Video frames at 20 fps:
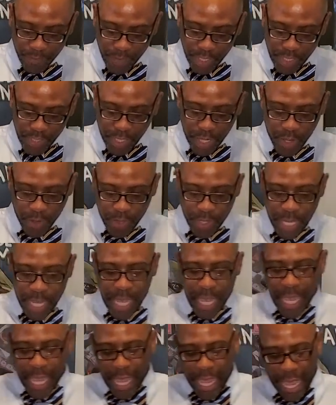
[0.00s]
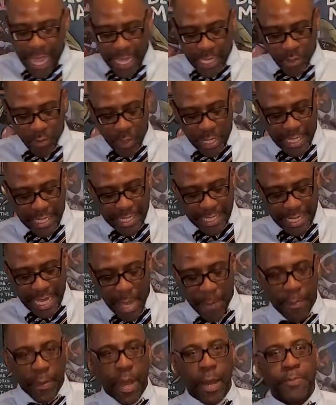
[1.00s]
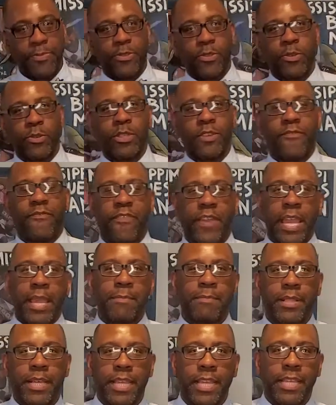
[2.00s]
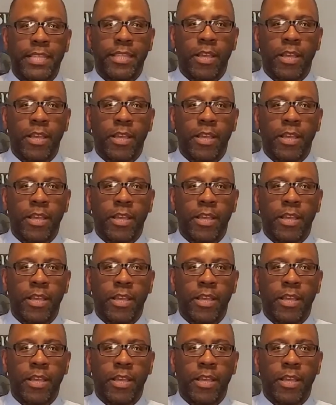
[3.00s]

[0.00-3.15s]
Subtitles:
So as we step up through the family,